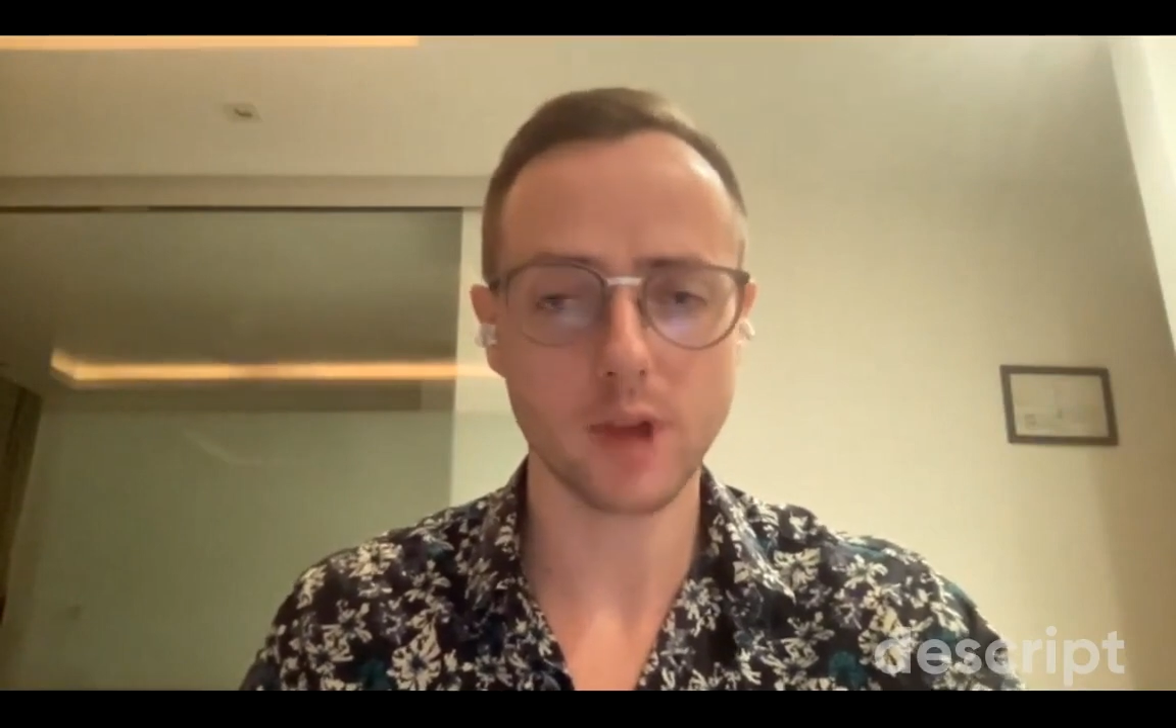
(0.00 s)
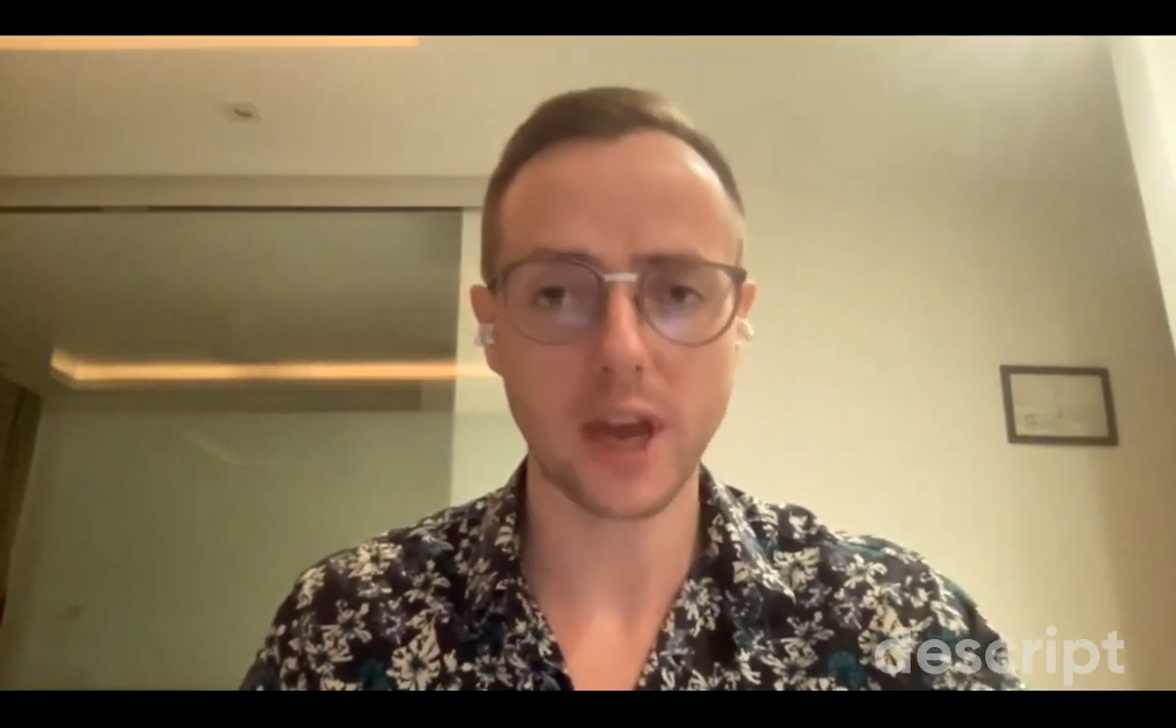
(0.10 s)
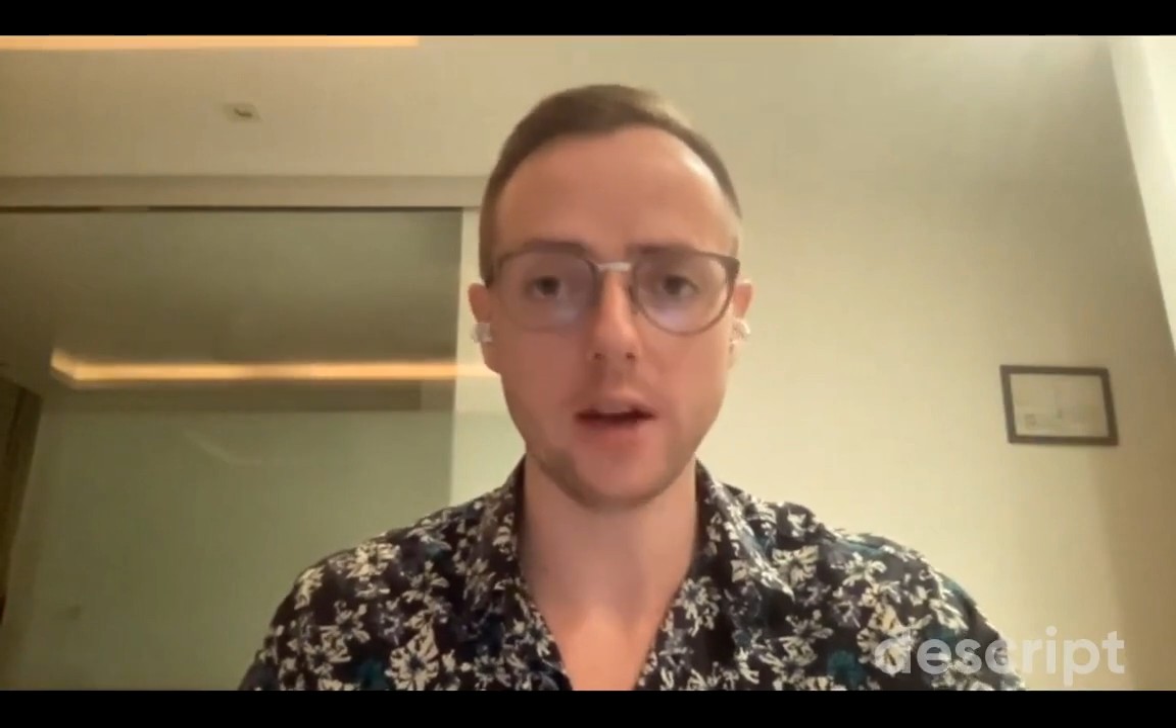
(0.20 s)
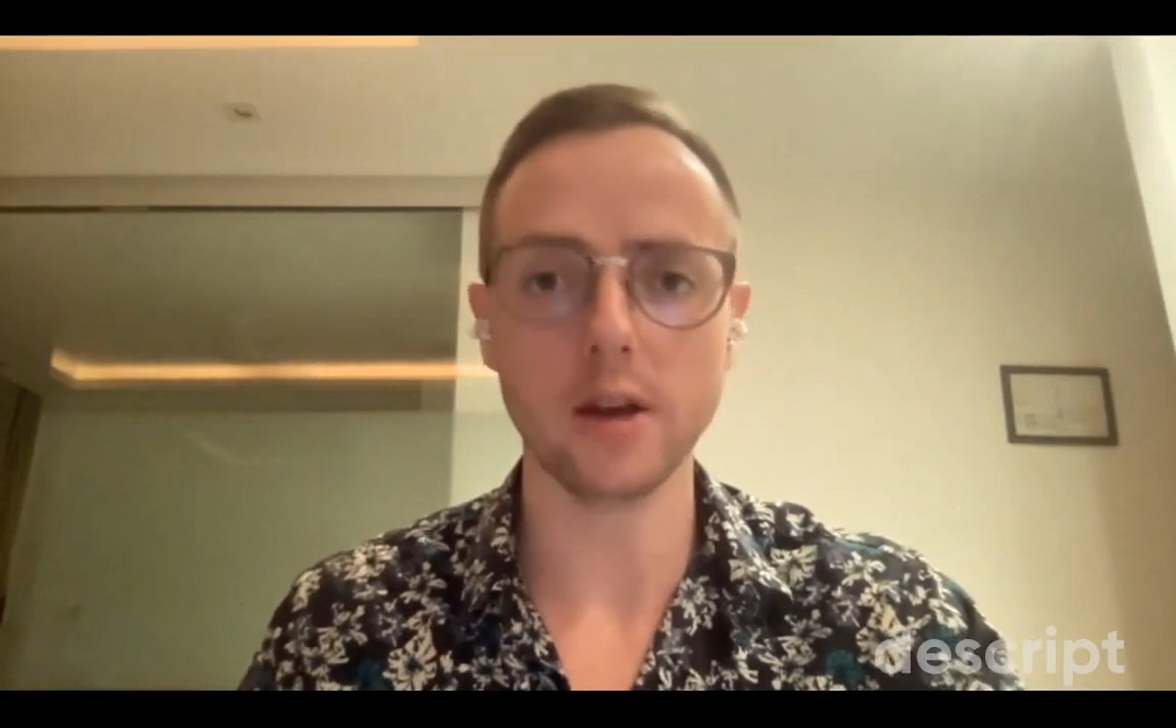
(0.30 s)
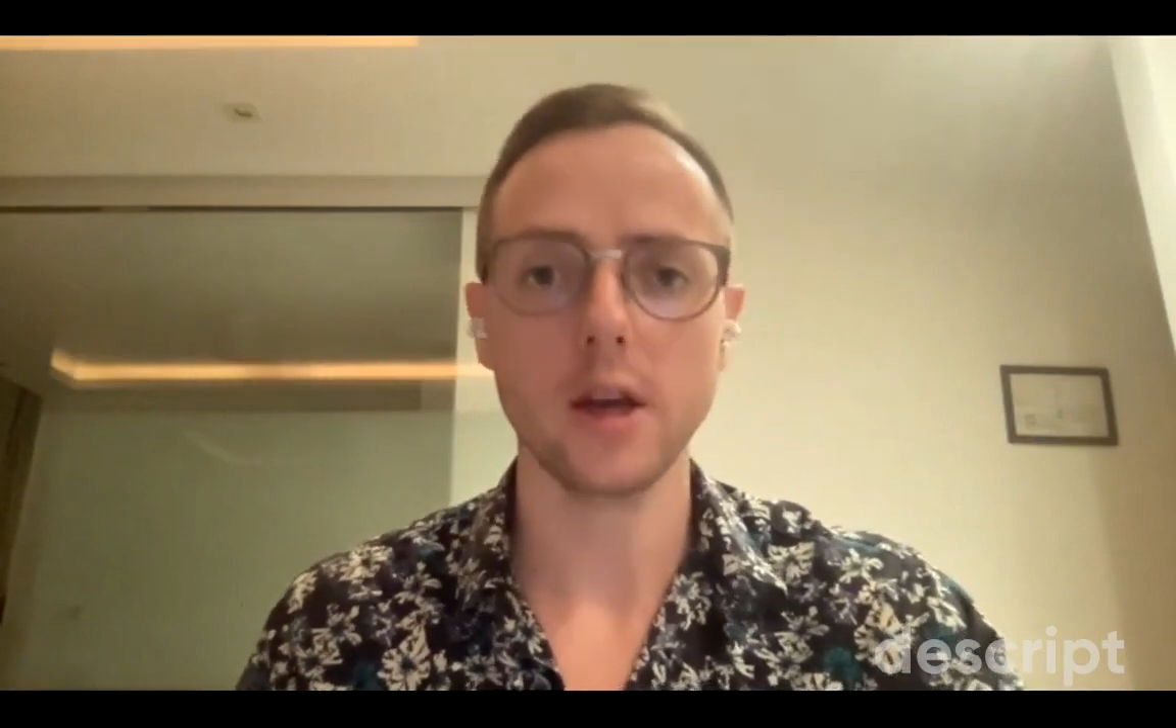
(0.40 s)

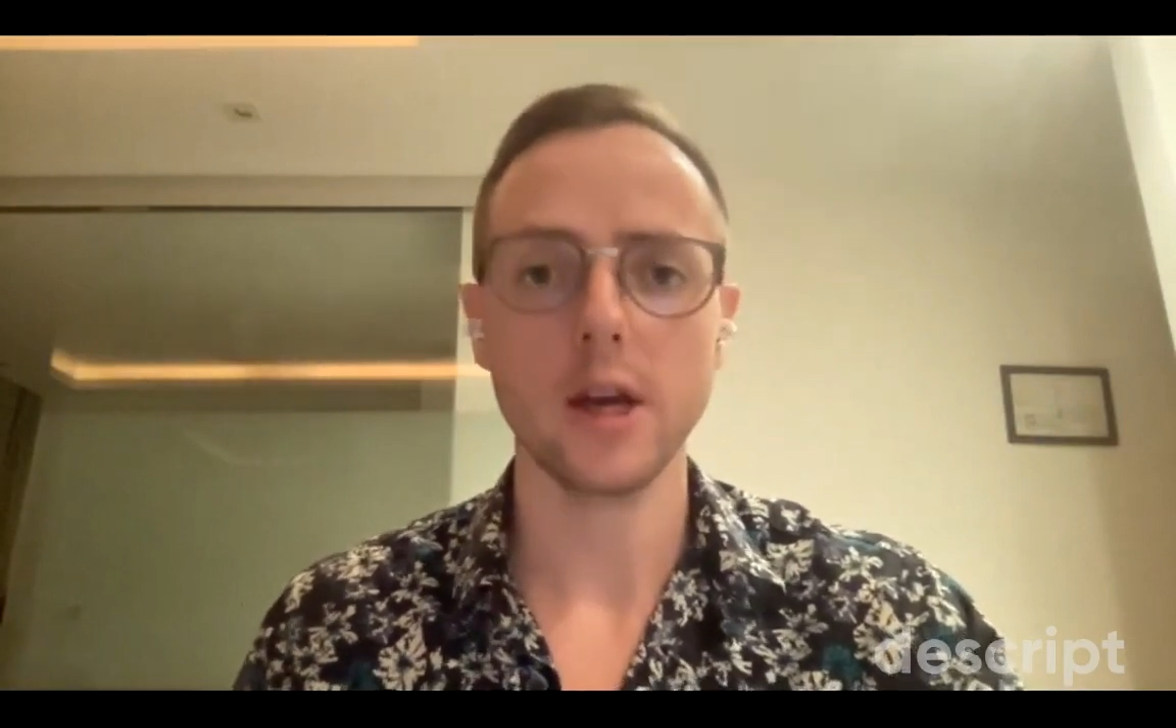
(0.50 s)
And